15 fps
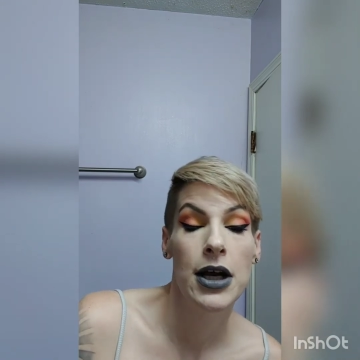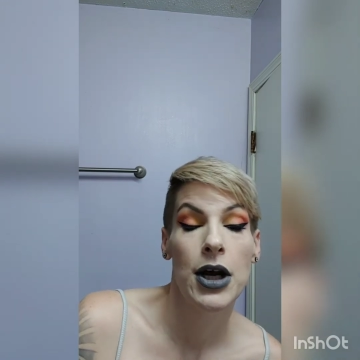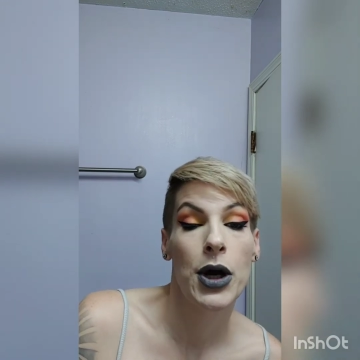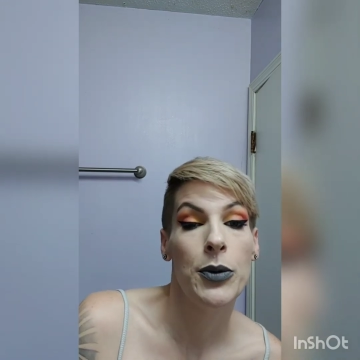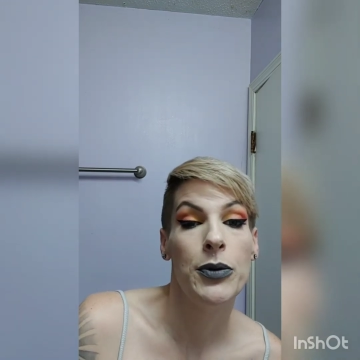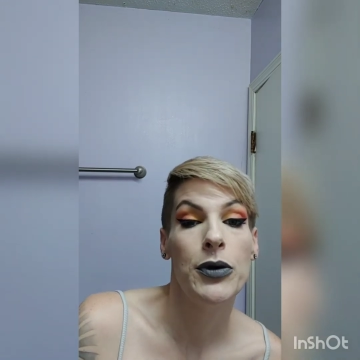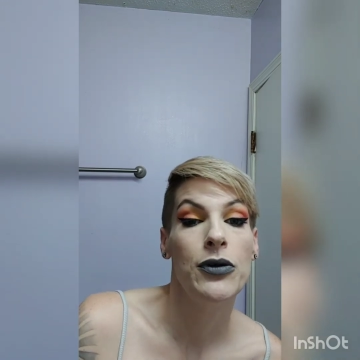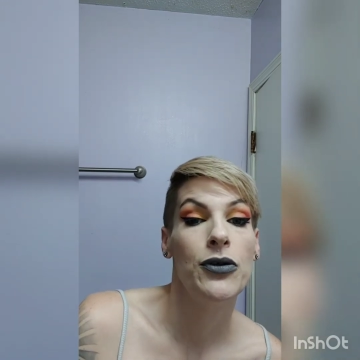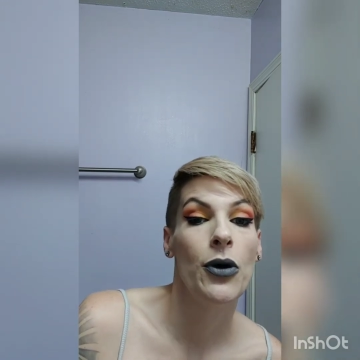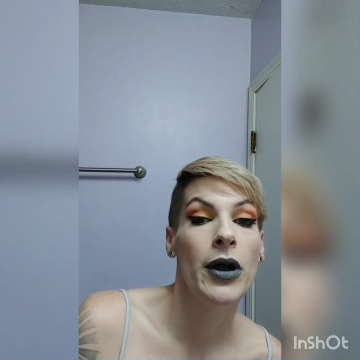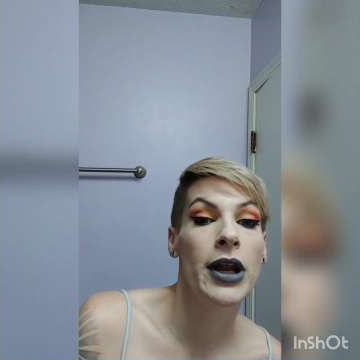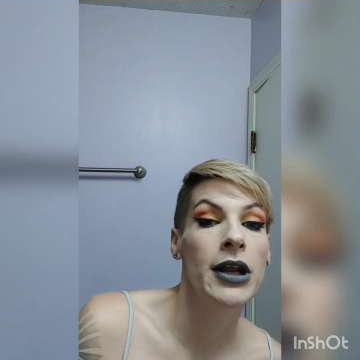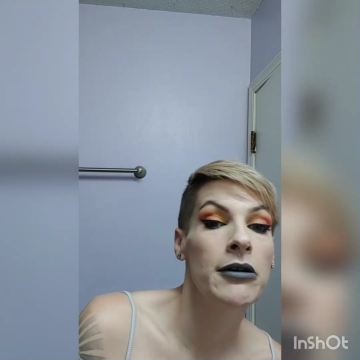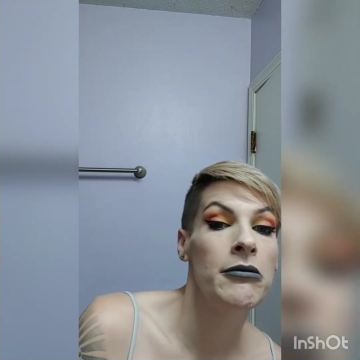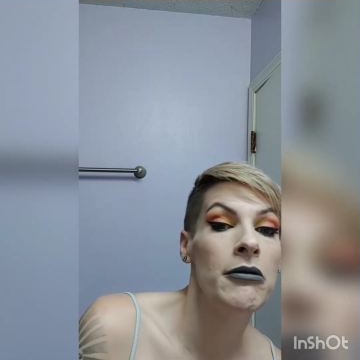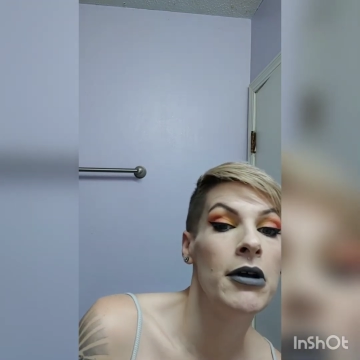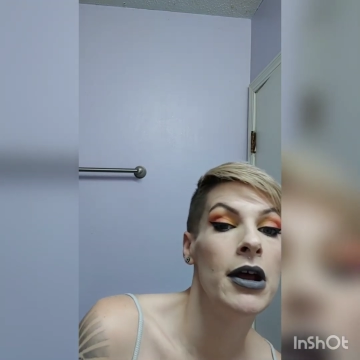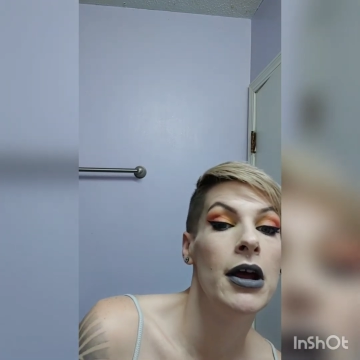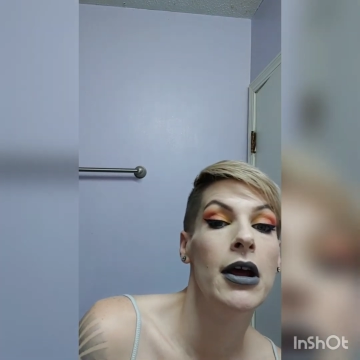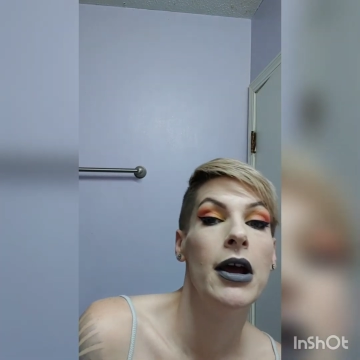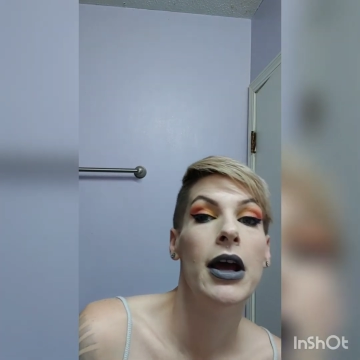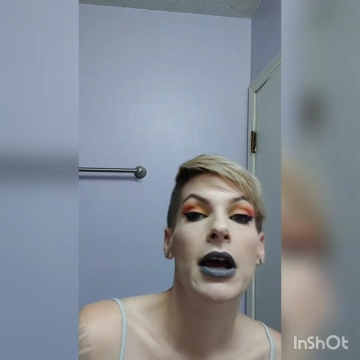Hope you enjoyed it.
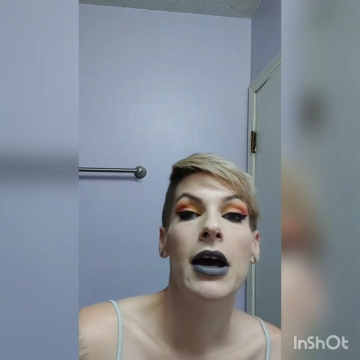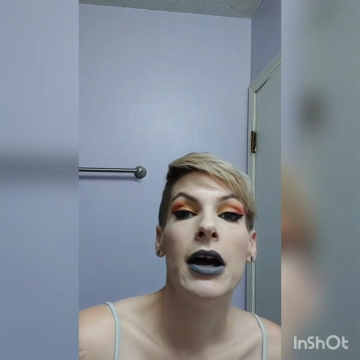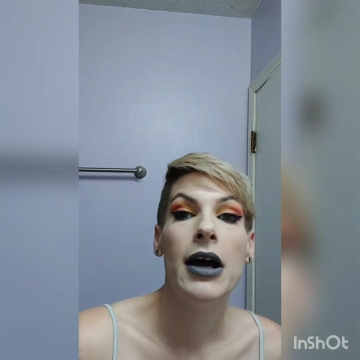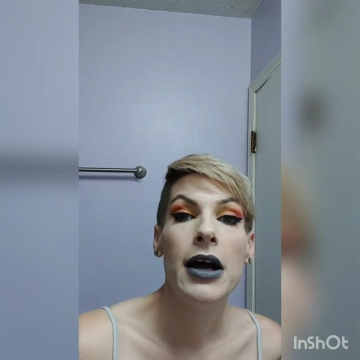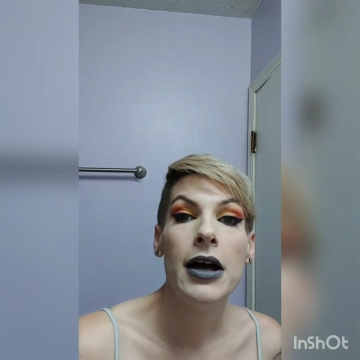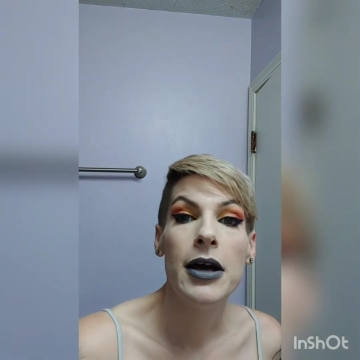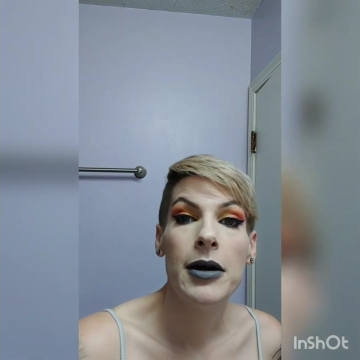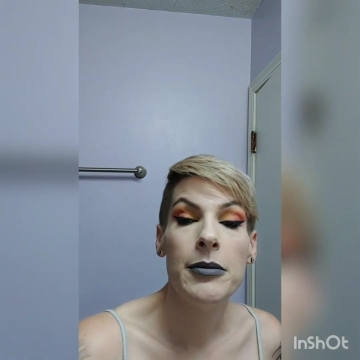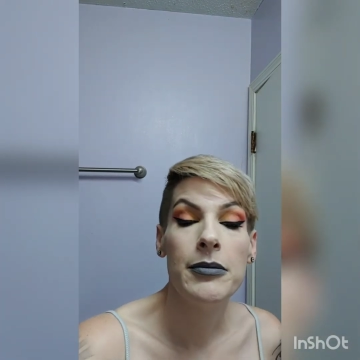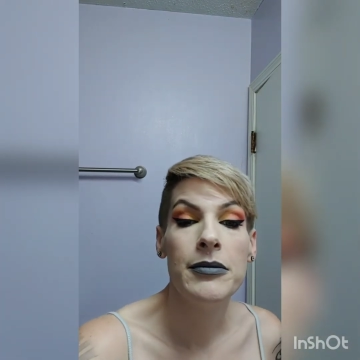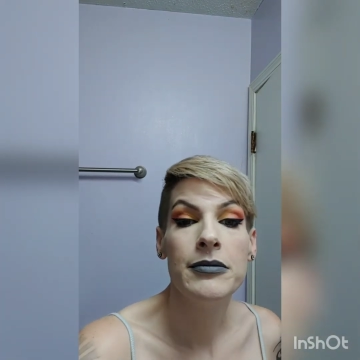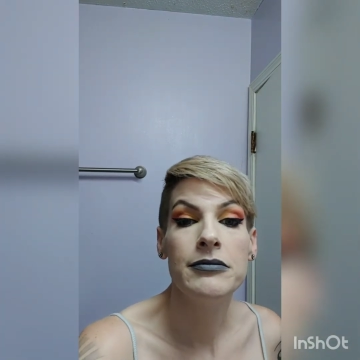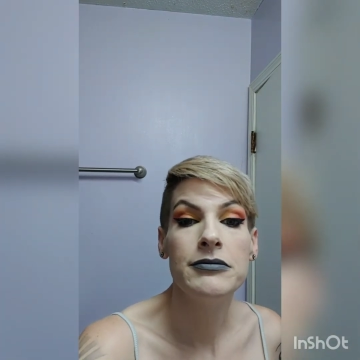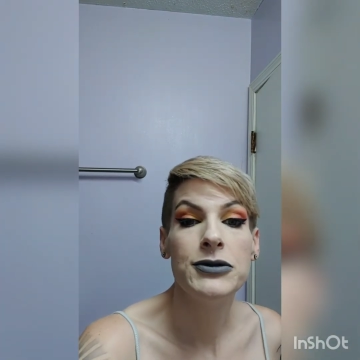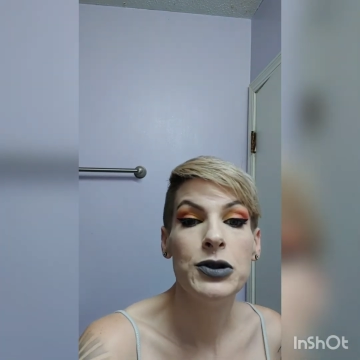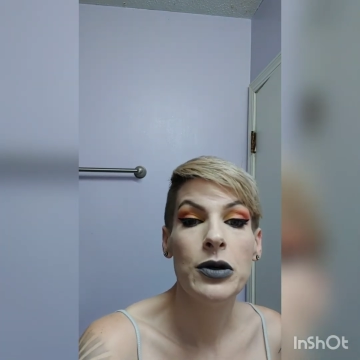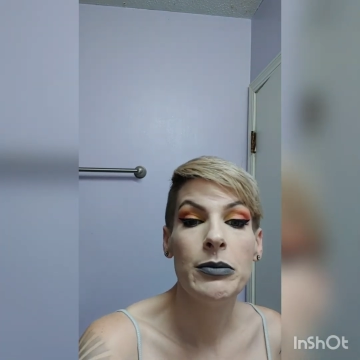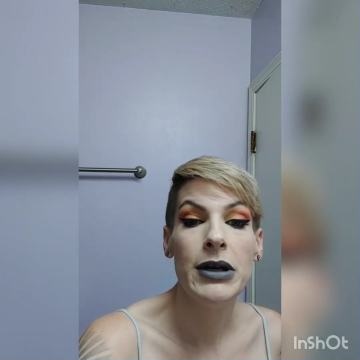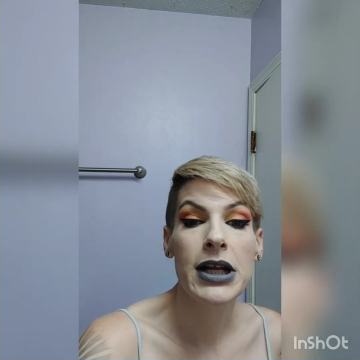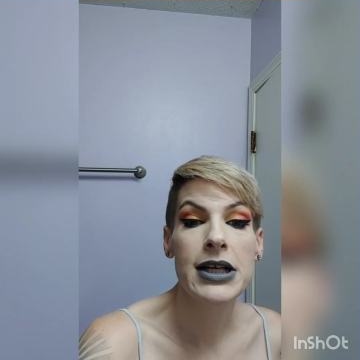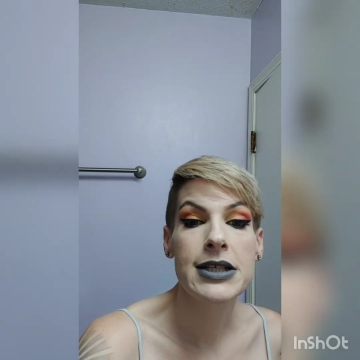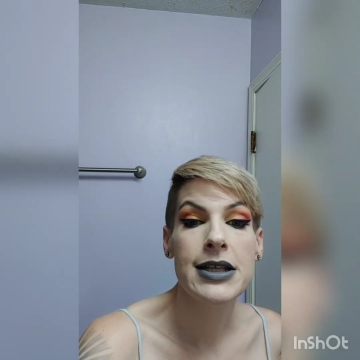Join me
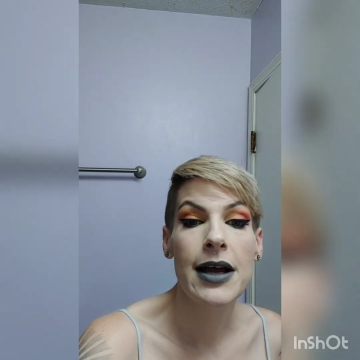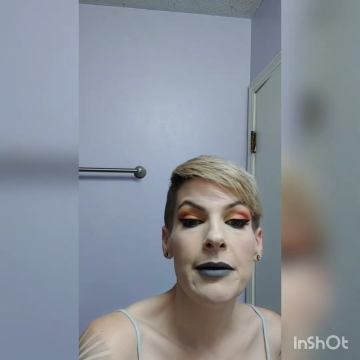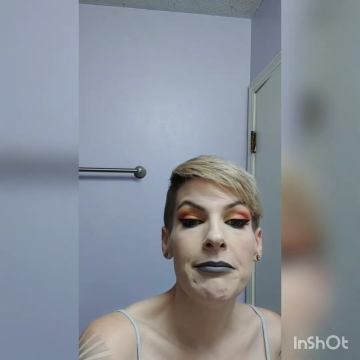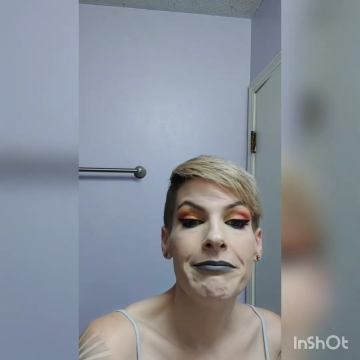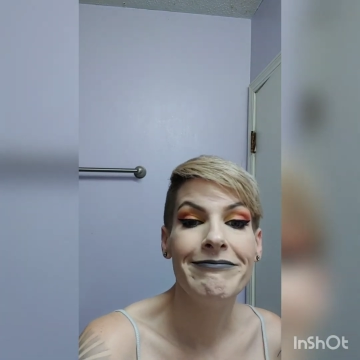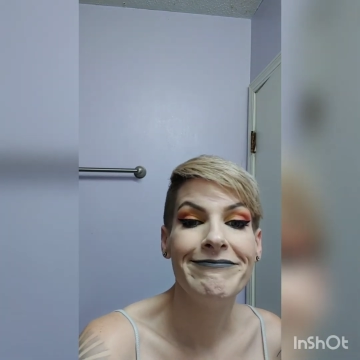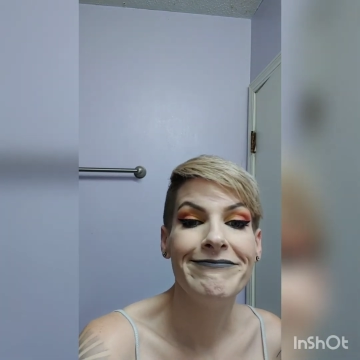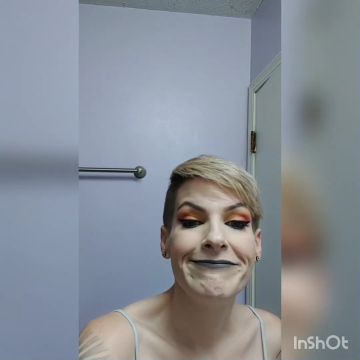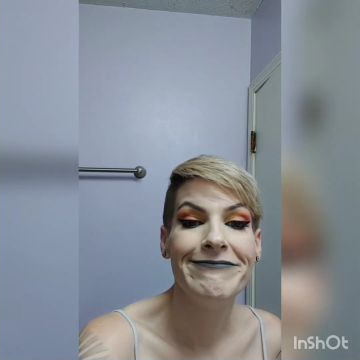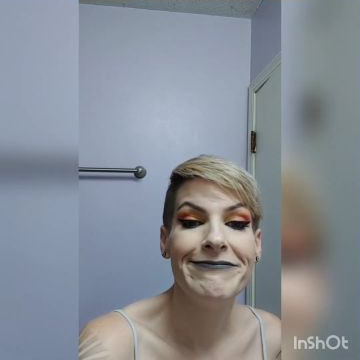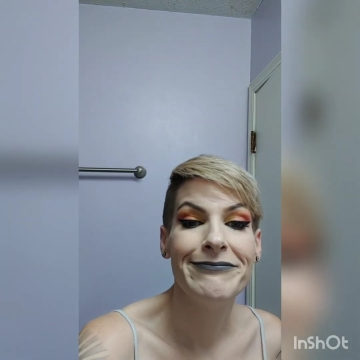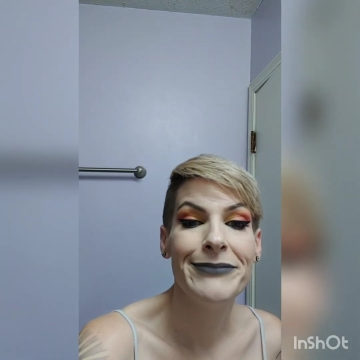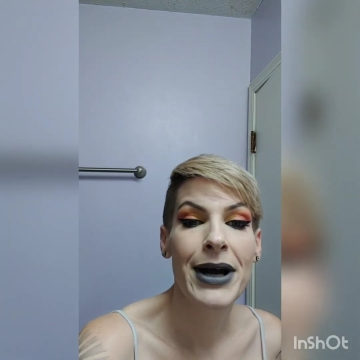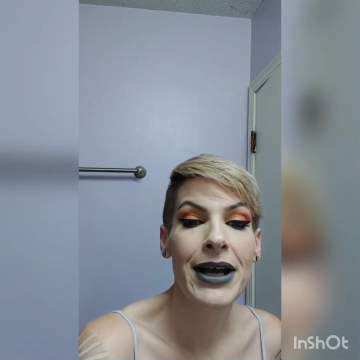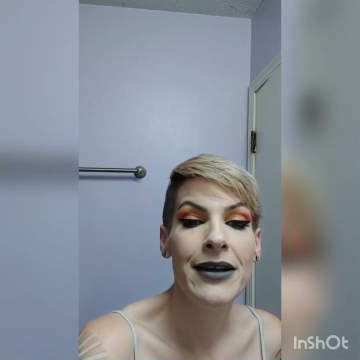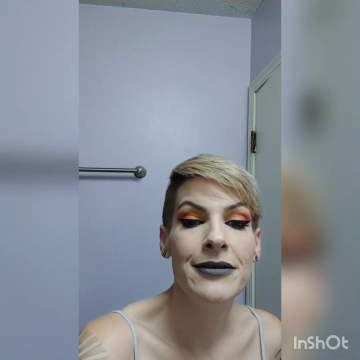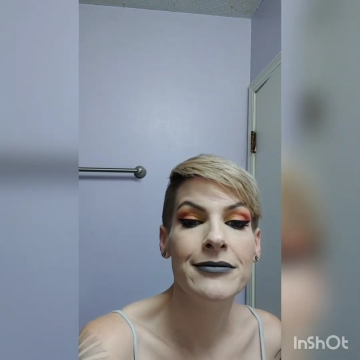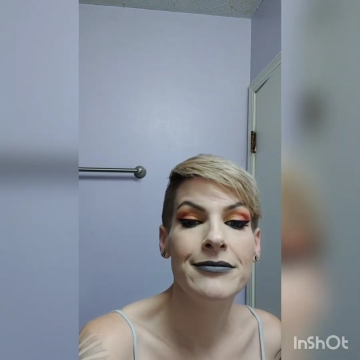next time. Bye.